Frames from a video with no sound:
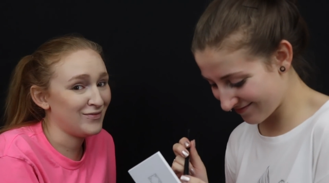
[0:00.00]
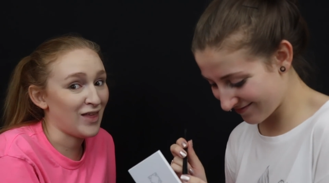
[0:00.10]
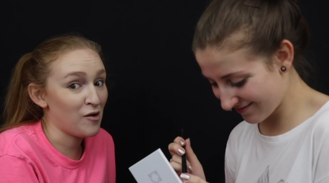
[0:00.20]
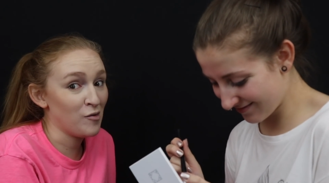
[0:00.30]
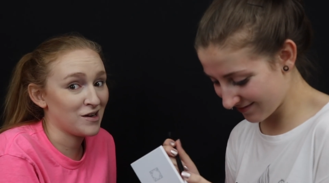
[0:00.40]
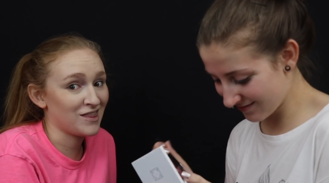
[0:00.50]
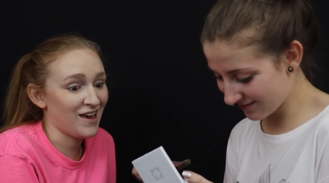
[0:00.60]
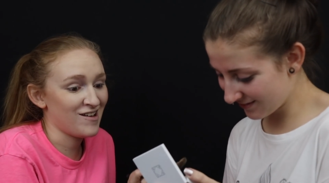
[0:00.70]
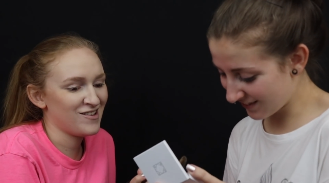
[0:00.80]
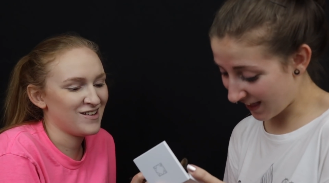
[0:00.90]
Speaker 1: They weren't there.
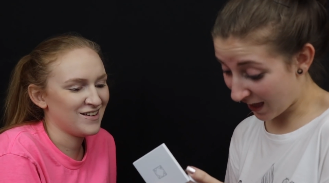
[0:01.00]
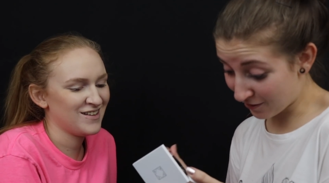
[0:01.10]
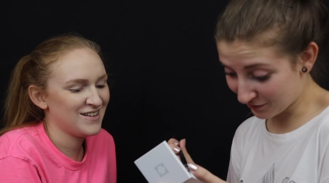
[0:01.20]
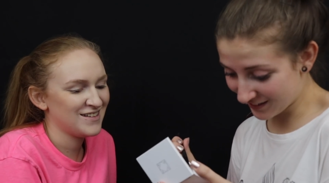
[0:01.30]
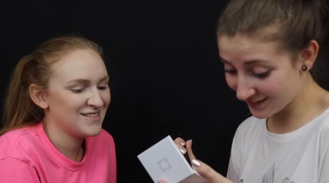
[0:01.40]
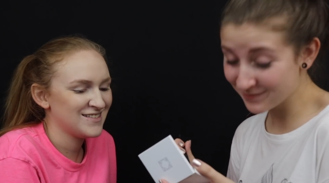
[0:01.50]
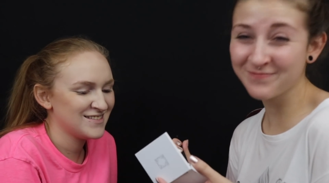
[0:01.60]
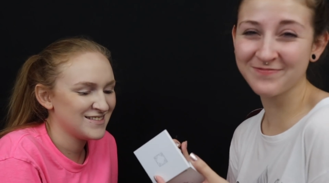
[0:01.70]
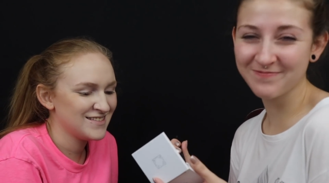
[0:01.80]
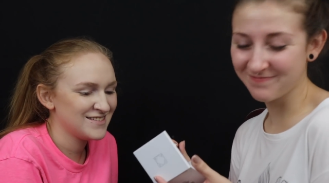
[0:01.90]
I was.
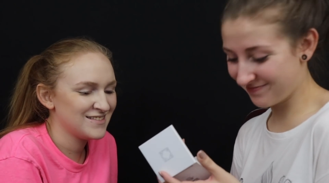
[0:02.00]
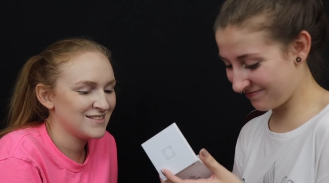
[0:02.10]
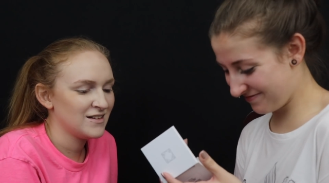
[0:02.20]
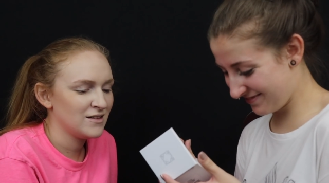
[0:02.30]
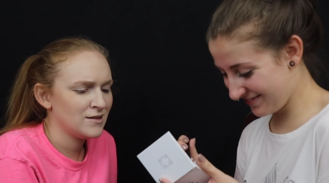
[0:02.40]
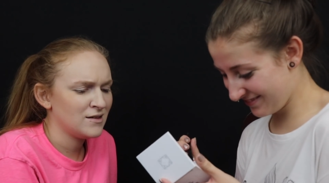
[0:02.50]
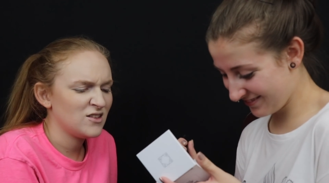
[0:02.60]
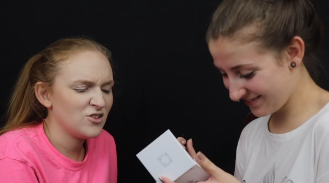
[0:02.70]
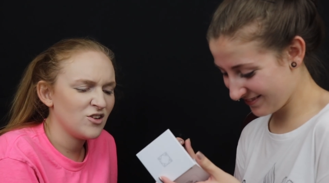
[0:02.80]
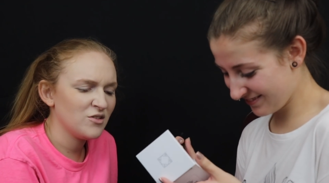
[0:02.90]

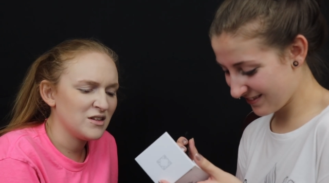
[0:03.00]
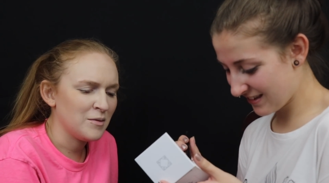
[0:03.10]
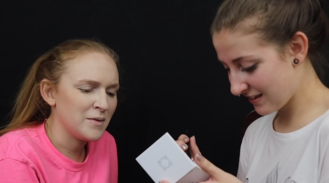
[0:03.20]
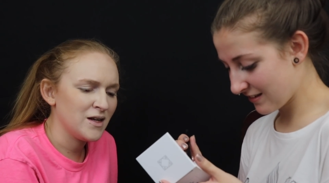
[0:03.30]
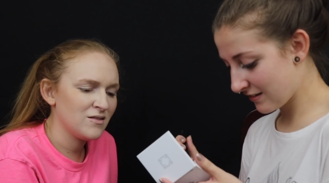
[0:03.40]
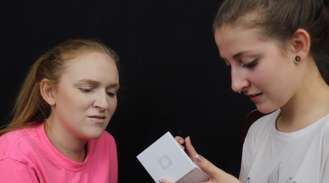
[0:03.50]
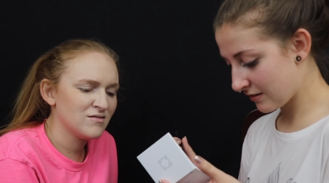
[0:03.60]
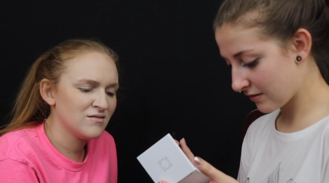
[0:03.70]
You go in the middle?